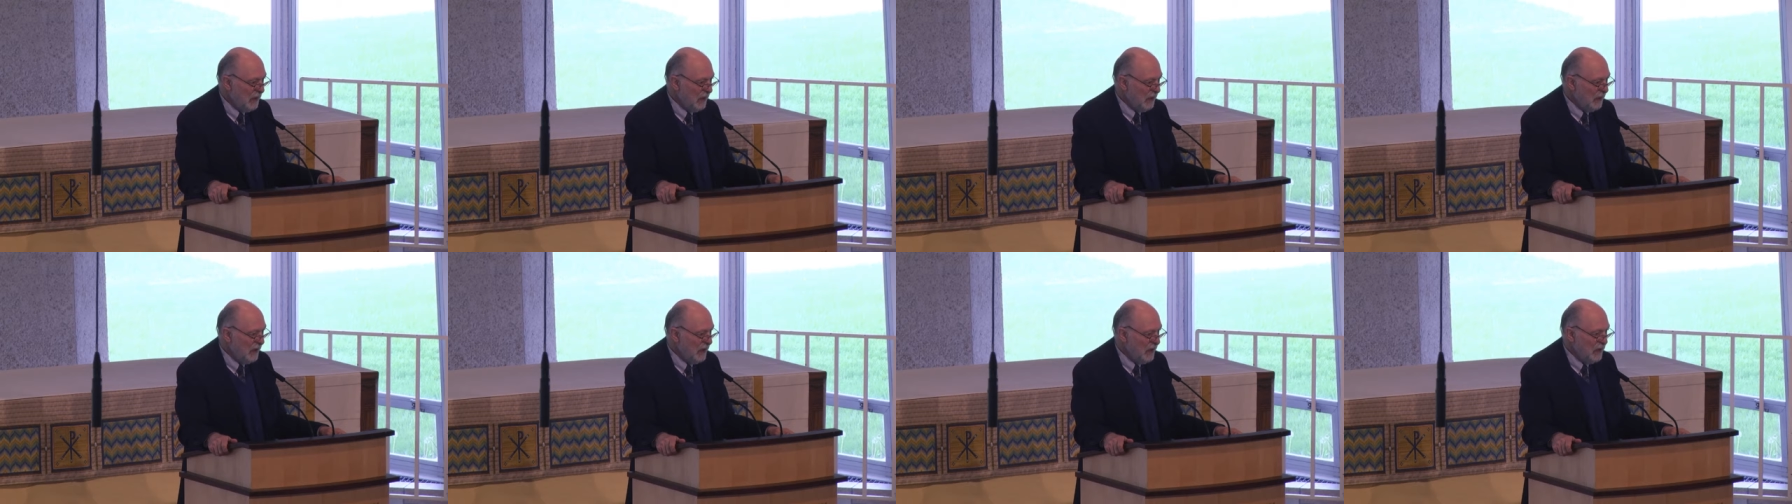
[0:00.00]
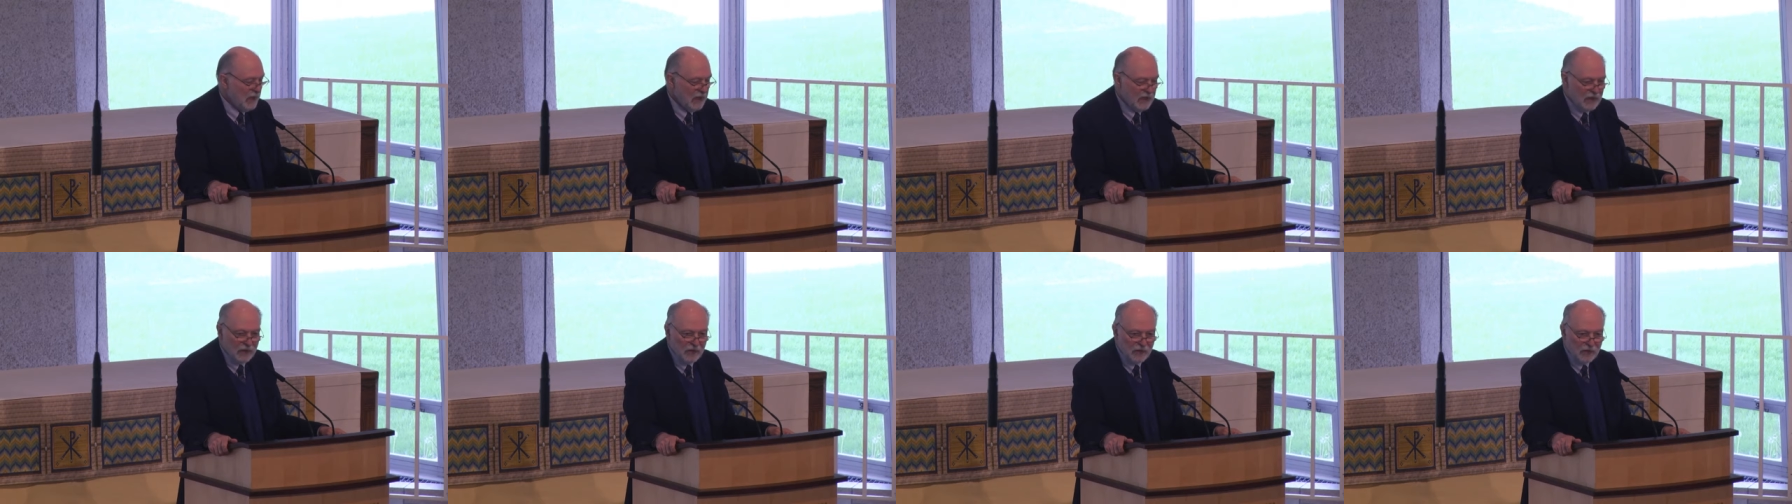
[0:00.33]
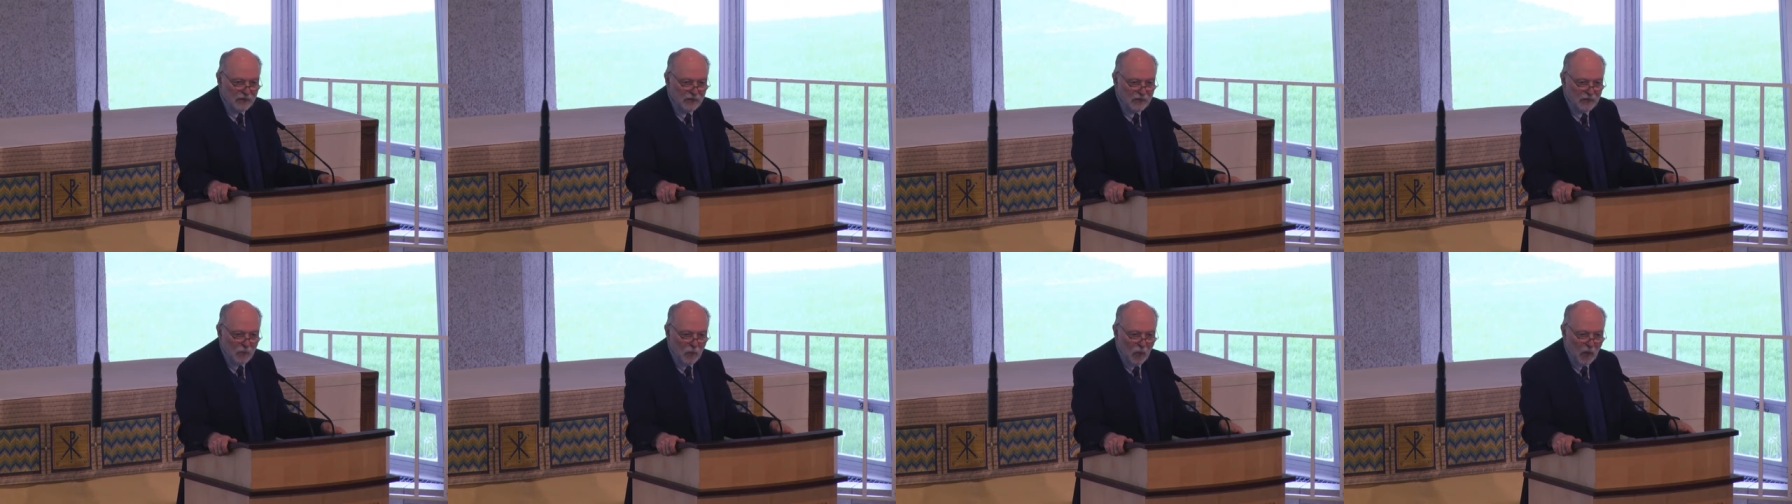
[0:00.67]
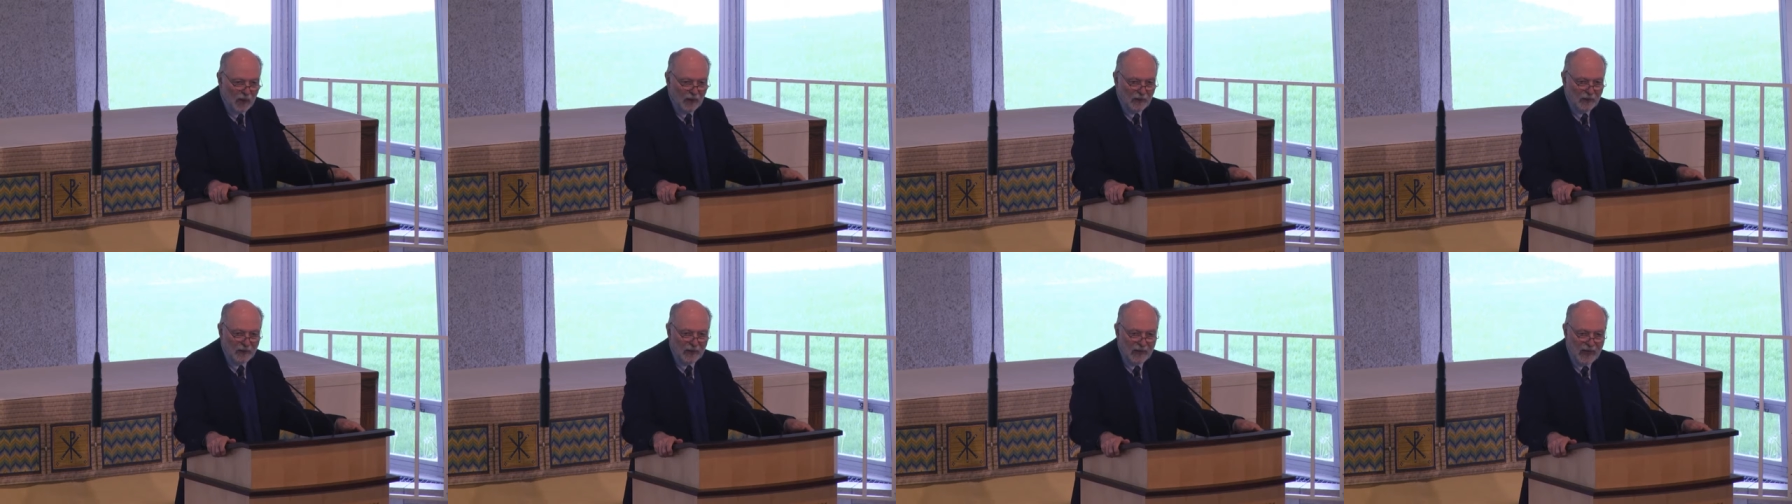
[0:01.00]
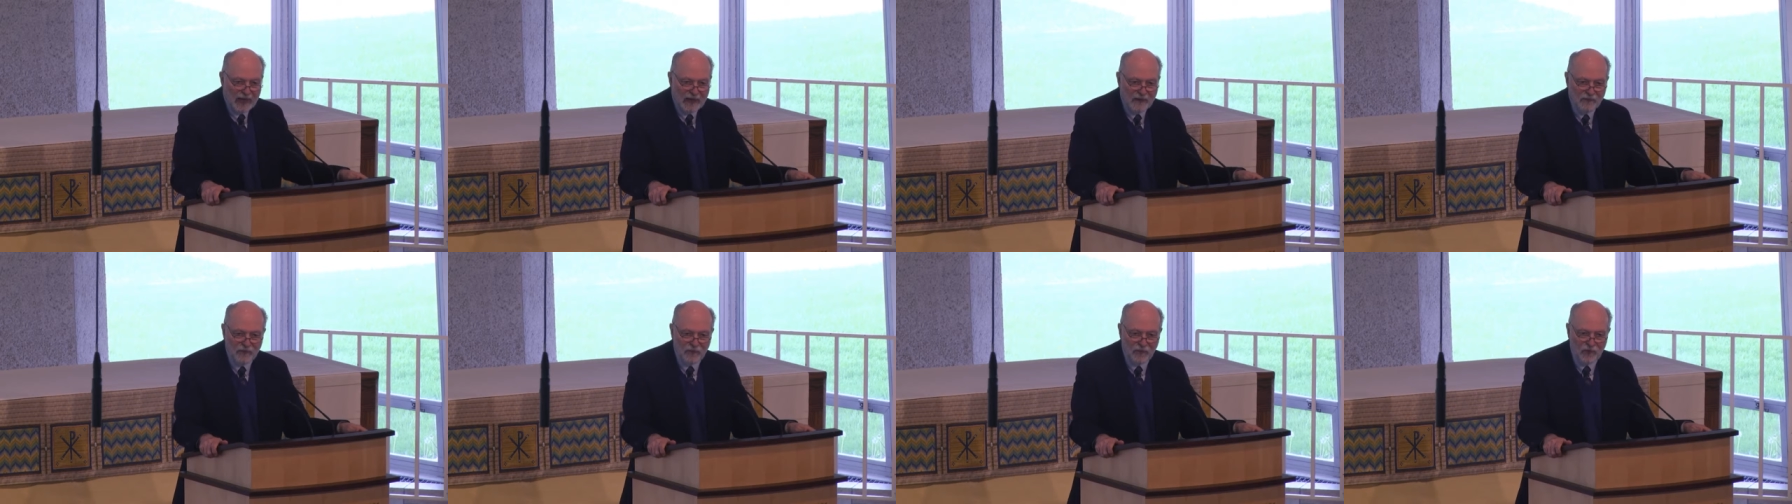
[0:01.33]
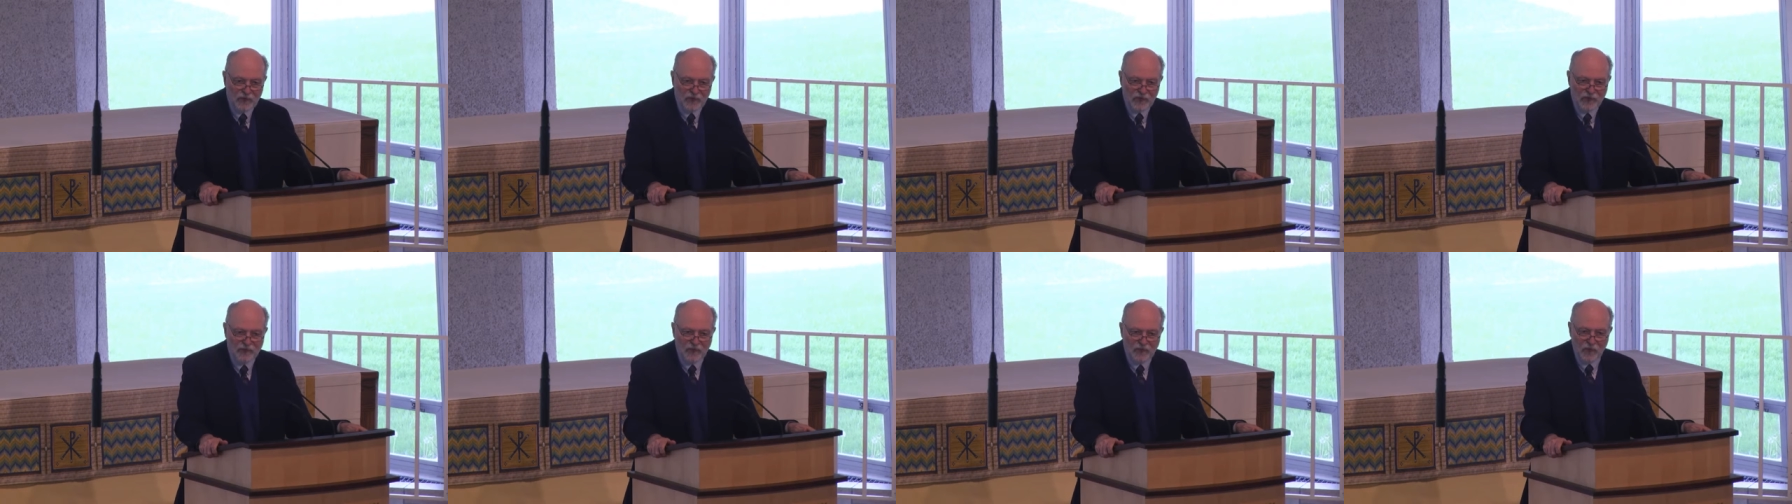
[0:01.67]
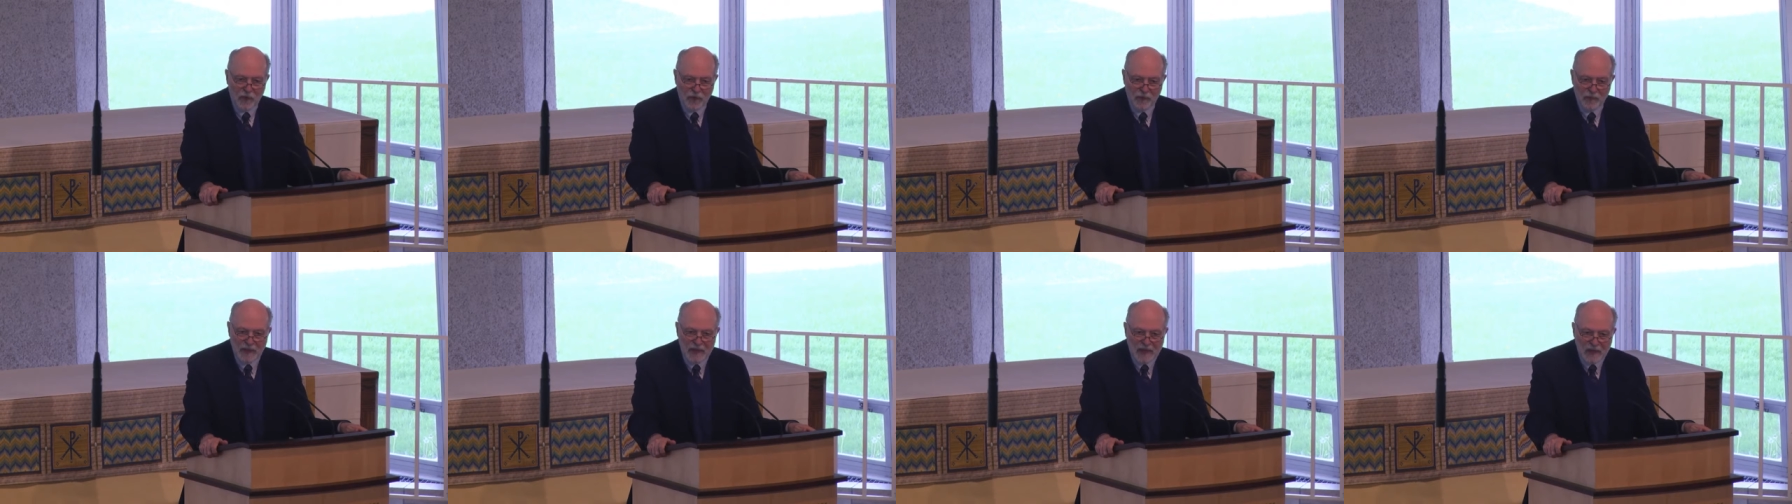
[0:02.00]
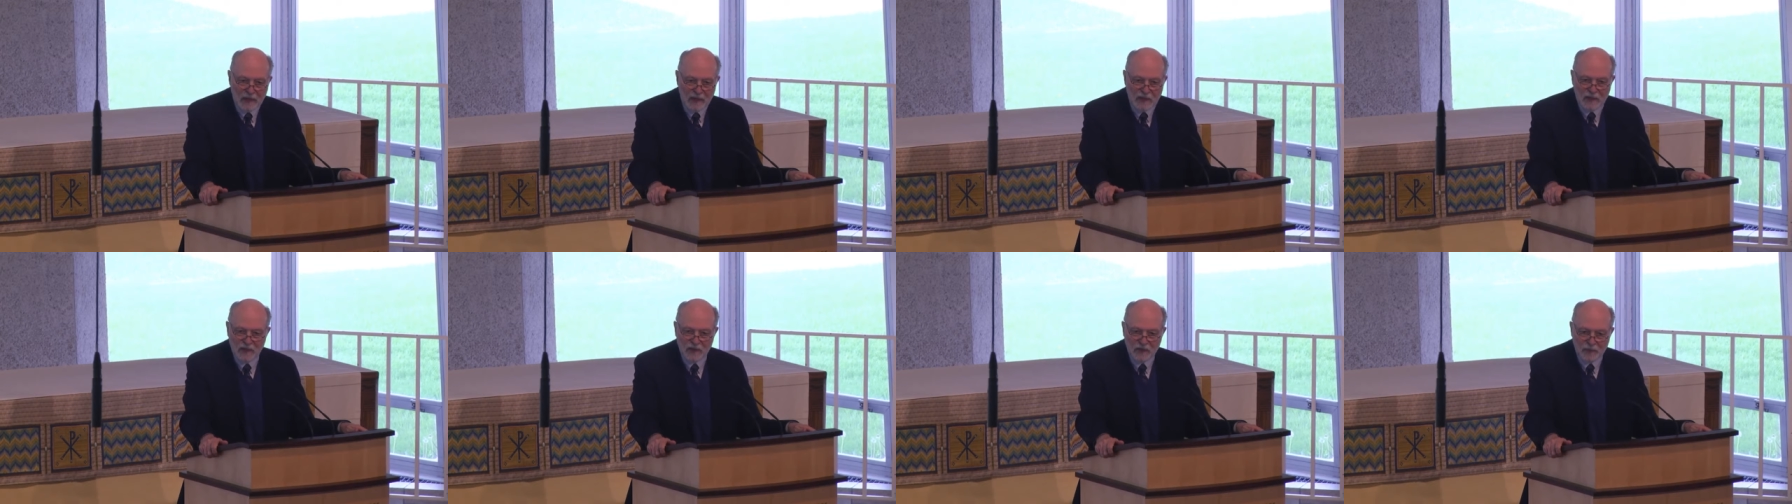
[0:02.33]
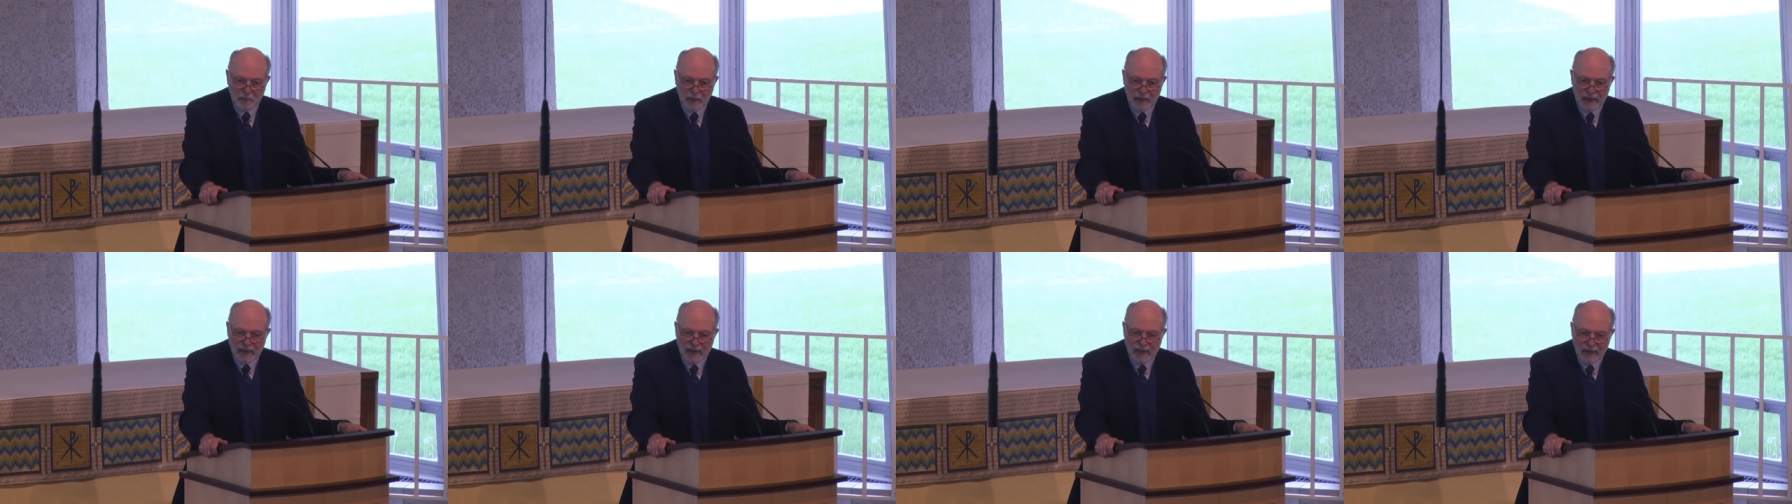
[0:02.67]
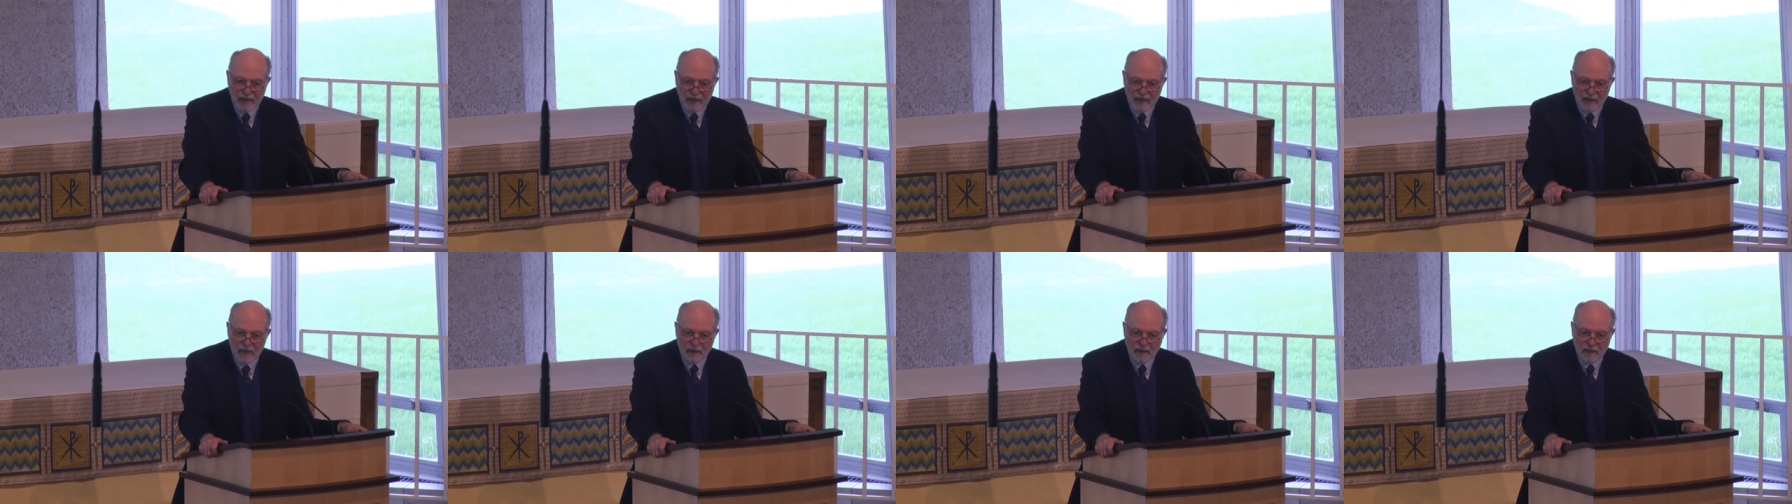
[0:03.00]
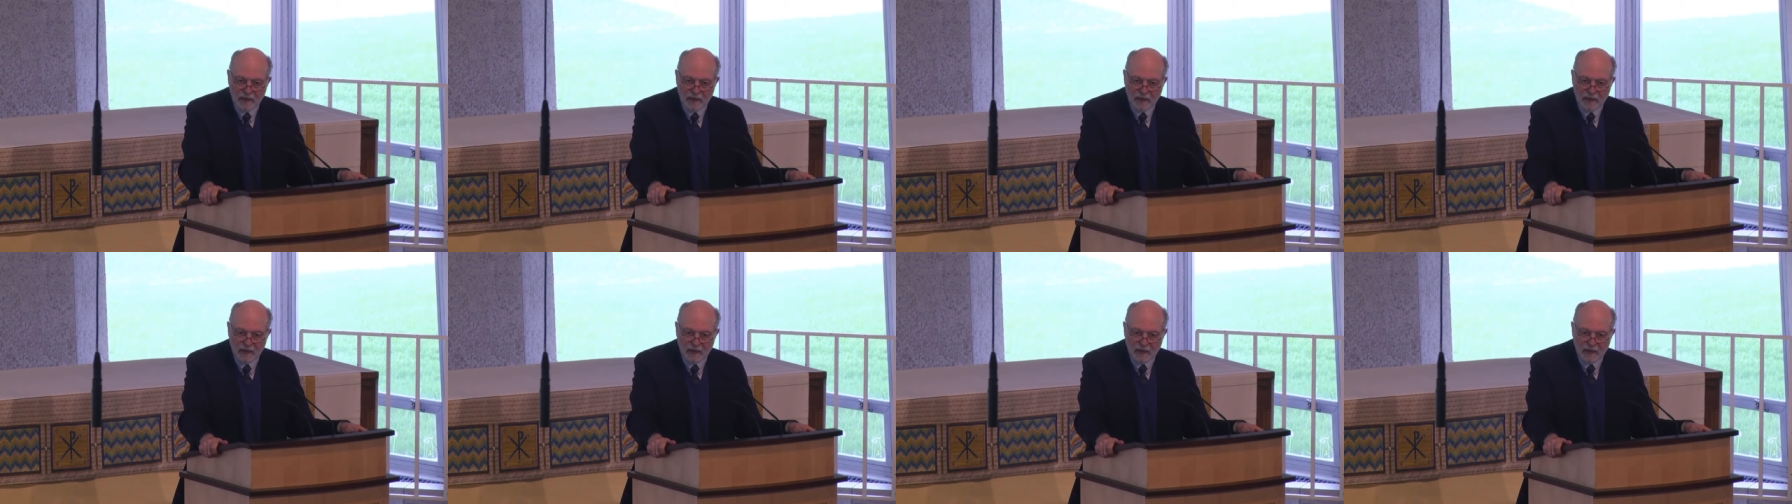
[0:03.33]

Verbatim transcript: billion years while life was forming on this planet?